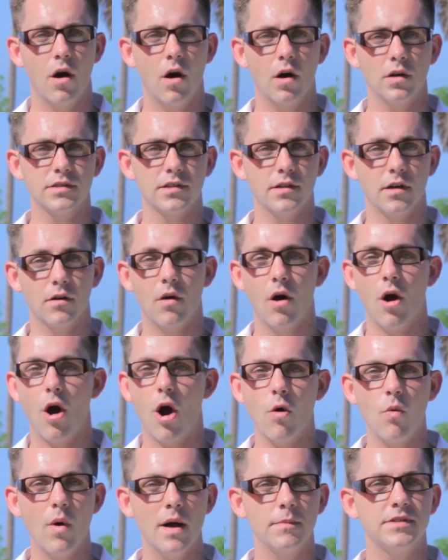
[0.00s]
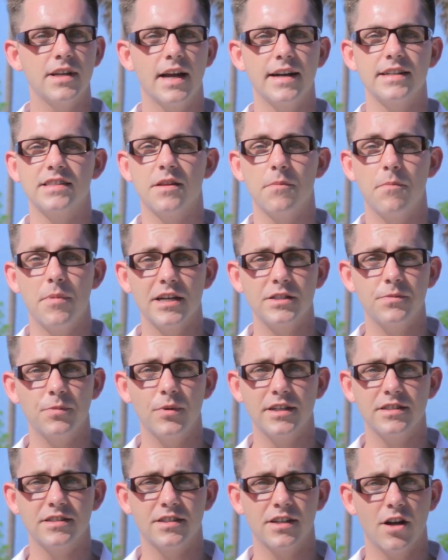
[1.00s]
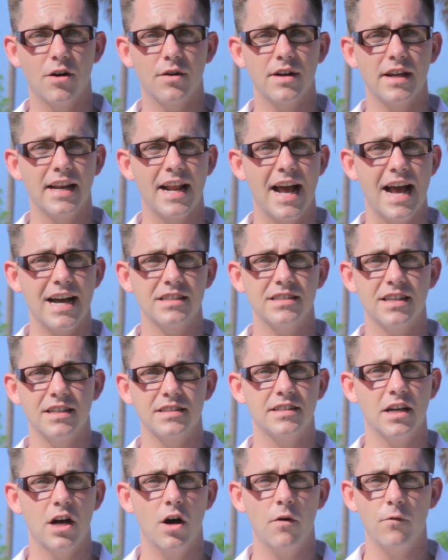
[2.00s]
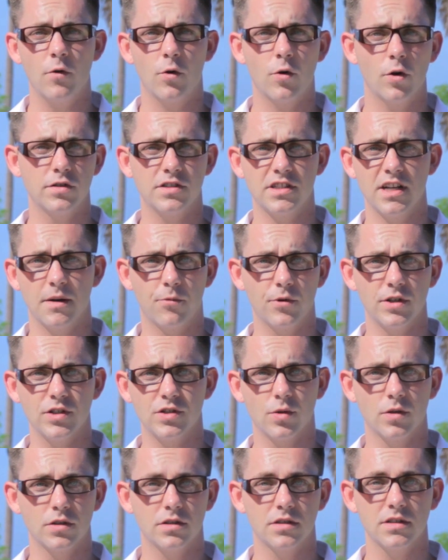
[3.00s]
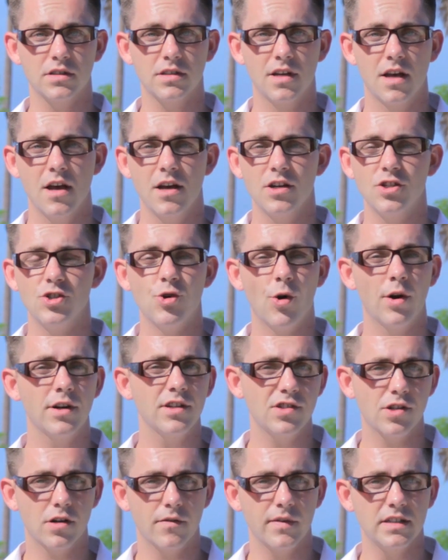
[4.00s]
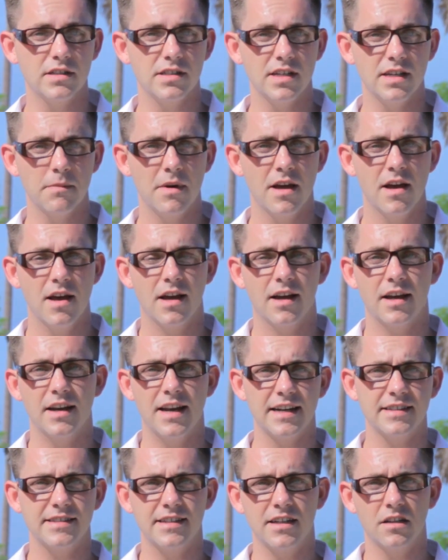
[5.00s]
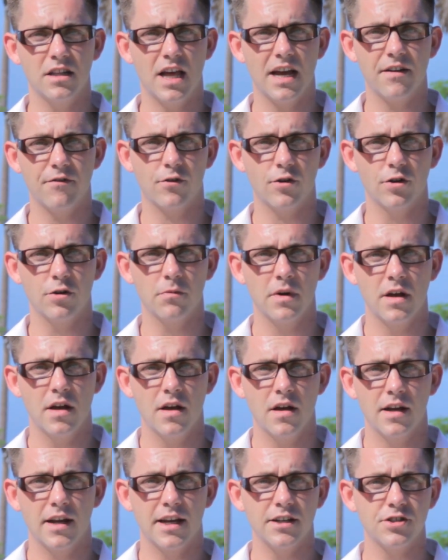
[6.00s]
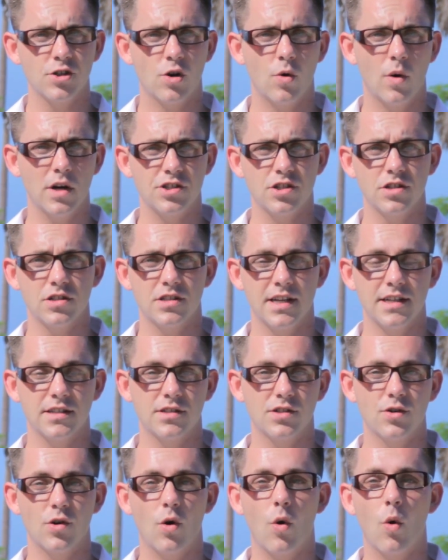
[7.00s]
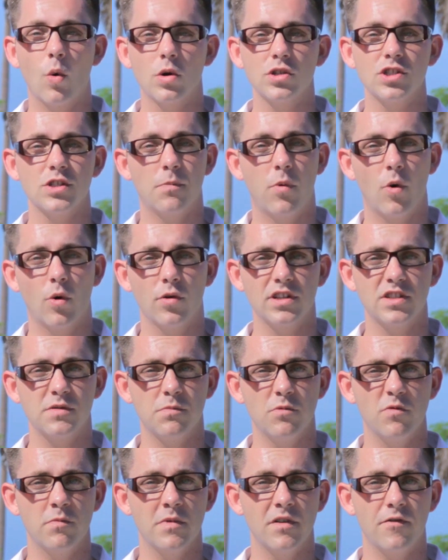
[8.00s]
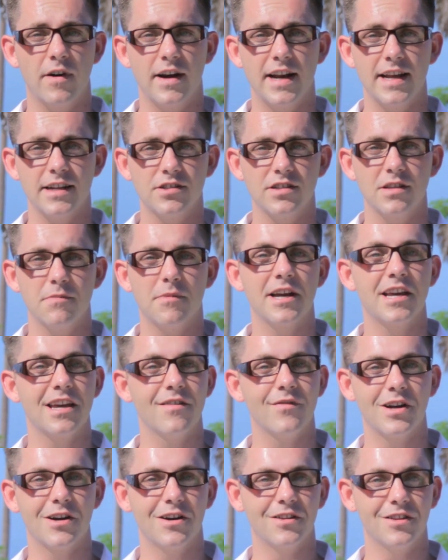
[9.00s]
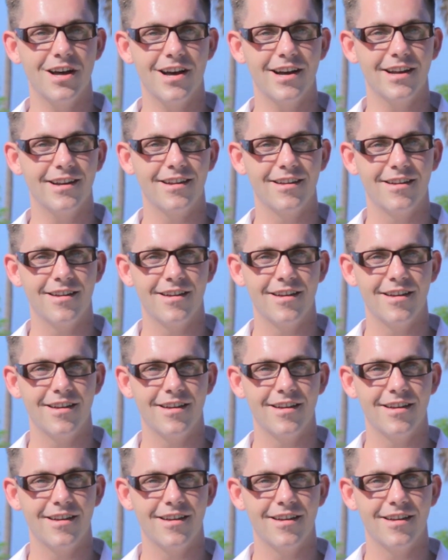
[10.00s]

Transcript: Also, our website is the best place to go to get access to helpful Growth Step resources. Join a serving team, connect in a life group, get your questions answered, or support this movement financially by giving online.